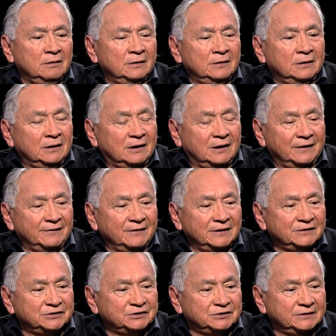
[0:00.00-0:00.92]
Mm-hmm. I
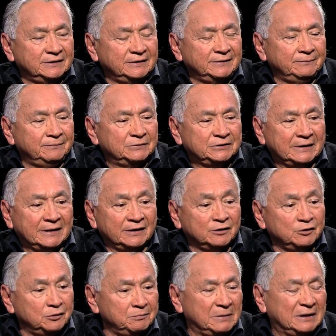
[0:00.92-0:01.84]
think she had a
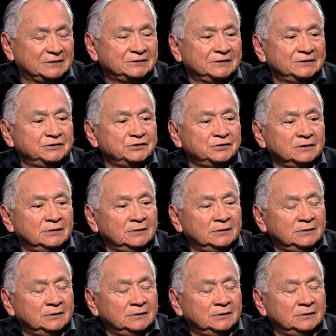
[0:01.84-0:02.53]
good message.